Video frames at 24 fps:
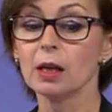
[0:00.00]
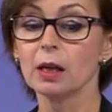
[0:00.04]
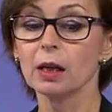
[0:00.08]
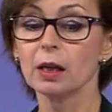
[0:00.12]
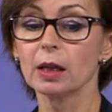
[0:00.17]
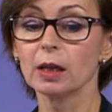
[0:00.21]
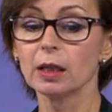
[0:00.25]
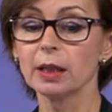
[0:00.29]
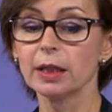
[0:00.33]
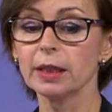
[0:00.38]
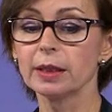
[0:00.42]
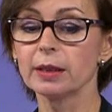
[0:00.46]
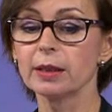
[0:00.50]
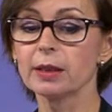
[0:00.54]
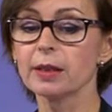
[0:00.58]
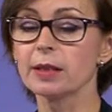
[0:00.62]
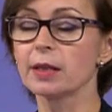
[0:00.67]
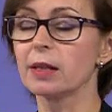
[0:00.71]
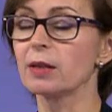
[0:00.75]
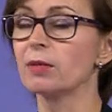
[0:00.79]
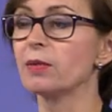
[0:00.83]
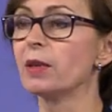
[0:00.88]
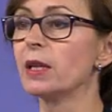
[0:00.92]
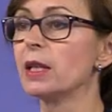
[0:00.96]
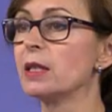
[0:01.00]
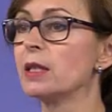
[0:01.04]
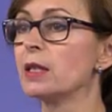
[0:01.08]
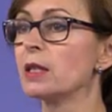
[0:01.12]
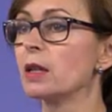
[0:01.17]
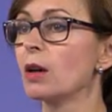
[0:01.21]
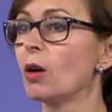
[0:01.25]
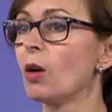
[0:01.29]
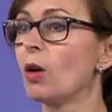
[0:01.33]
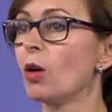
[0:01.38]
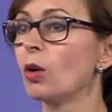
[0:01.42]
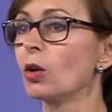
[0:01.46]
a leaders event
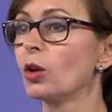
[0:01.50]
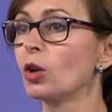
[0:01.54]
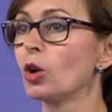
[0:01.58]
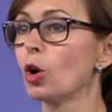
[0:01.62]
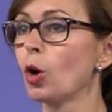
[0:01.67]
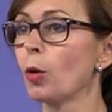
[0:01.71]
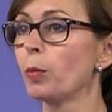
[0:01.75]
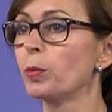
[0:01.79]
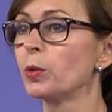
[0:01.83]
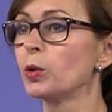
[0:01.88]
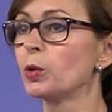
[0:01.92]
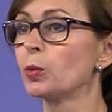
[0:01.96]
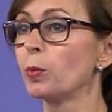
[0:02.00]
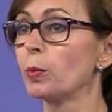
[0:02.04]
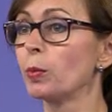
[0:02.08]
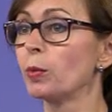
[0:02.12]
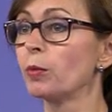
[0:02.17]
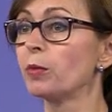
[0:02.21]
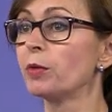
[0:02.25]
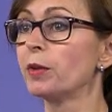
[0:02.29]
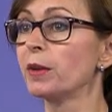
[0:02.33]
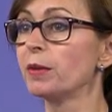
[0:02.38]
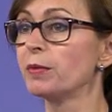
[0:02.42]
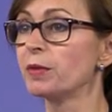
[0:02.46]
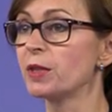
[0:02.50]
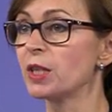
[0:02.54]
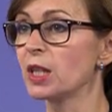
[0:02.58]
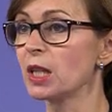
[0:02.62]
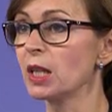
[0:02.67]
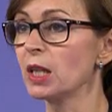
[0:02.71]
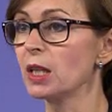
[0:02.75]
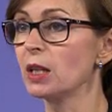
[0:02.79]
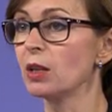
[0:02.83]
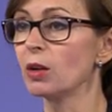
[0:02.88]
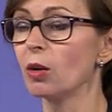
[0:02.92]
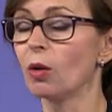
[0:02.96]
on
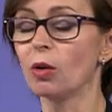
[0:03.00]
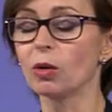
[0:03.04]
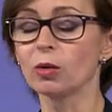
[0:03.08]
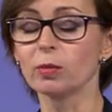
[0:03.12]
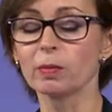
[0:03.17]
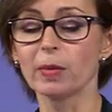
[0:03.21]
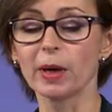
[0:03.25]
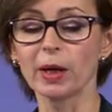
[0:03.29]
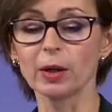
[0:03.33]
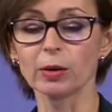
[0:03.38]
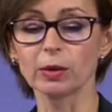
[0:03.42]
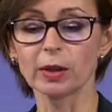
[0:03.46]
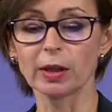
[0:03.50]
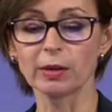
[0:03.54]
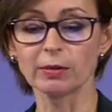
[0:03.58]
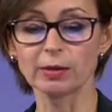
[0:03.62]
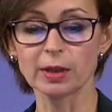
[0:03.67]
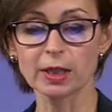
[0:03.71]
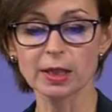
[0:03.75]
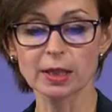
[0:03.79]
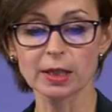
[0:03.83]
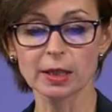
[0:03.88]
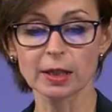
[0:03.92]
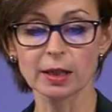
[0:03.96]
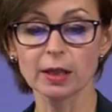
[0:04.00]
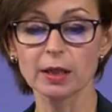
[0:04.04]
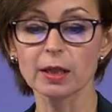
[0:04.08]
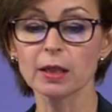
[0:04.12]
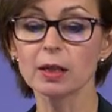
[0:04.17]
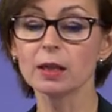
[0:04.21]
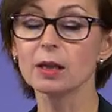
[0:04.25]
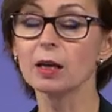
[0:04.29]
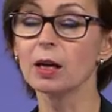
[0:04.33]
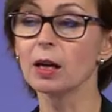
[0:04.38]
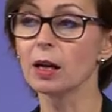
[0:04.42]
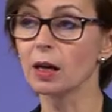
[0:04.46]
COP15 on
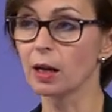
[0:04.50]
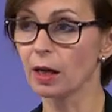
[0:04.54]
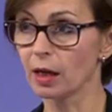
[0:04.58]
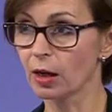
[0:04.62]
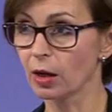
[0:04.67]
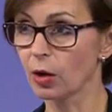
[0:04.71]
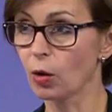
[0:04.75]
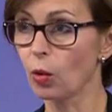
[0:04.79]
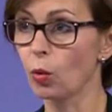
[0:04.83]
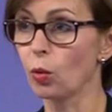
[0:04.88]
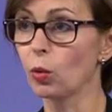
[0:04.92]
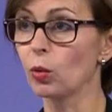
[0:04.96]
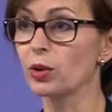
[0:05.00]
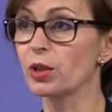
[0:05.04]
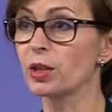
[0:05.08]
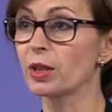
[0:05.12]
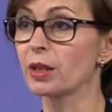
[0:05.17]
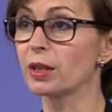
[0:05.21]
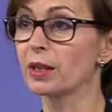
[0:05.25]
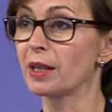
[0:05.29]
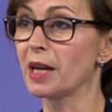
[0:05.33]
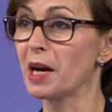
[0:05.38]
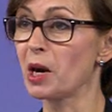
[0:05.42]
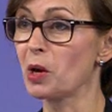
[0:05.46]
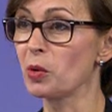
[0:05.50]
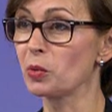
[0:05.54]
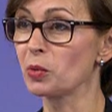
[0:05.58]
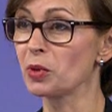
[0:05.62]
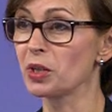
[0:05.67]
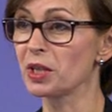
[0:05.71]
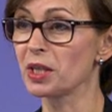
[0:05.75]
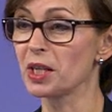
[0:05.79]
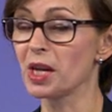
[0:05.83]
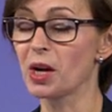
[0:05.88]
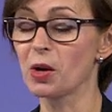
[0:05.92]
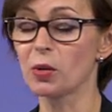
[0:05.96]
biodiversity, called
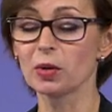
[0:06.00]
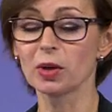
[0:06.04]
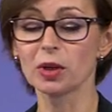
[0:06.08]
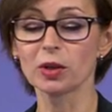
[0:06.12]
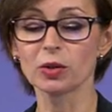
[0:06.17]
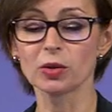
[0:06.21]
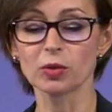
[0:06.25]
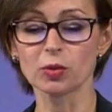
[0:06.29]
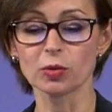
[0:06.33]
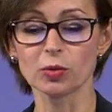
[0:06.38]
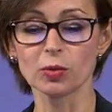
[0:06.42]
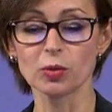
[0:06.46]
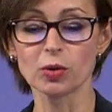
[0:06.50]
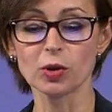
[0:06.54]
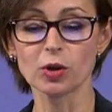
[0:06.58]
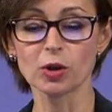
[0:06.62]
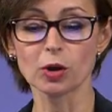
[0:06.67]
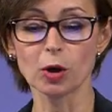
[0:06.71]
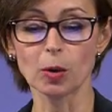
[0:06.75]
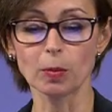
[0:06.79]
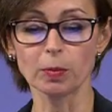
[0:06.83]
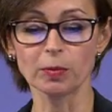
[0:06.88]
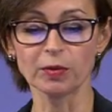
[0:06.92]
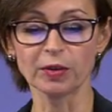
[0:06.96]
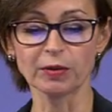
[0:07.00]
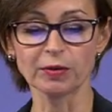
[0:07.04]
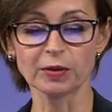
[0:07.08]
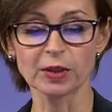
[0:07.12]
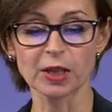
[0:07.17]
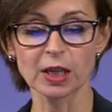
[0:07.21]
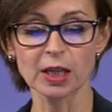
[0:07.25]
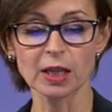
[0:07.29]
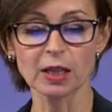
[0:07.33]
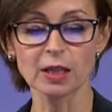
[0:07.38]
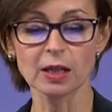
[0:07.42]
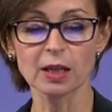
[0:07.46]
Countdown to
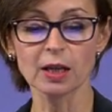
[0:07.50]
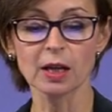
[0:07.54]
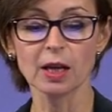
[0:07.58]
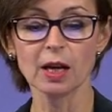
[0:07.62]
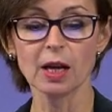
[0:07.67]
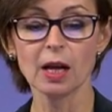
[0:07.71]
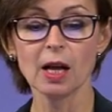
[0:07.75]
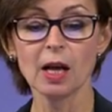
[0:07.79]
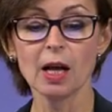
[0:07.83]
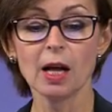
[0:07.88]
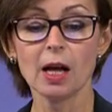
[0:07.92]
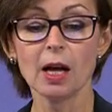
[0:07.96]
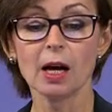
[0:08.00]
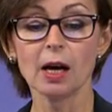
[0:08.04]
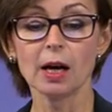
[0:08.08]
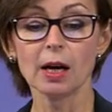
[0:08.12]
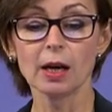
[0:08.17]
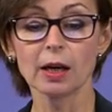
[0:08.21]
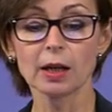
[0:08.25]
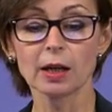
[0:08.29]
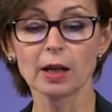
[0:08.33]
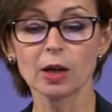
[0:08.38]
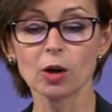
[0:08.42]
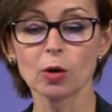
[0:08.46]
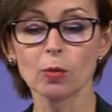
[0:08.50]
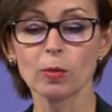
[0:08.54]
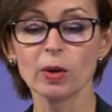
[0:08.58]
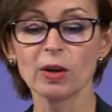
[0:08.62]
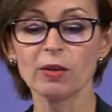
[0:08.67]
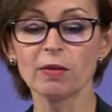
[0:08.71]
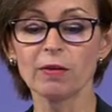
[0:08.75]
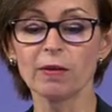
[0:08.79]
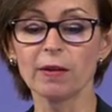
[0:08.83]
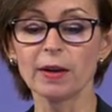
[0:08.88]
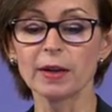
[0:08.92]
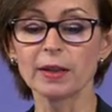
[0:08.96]
COP15, a Global
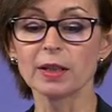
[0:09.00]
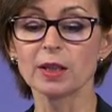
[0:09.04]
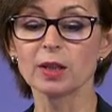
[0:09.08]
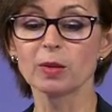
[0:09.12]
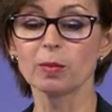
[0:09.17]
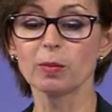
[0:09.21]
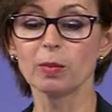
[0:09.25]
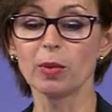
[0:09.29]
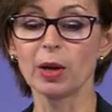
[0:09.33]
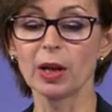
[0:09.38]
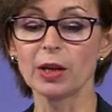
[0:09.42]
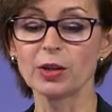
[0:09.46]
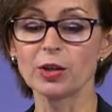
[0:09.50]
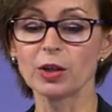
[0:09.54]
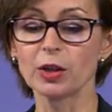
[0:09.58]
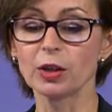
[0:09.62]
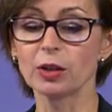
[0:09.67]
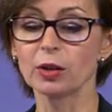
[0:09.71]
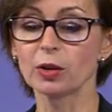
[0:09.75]
Fund pledging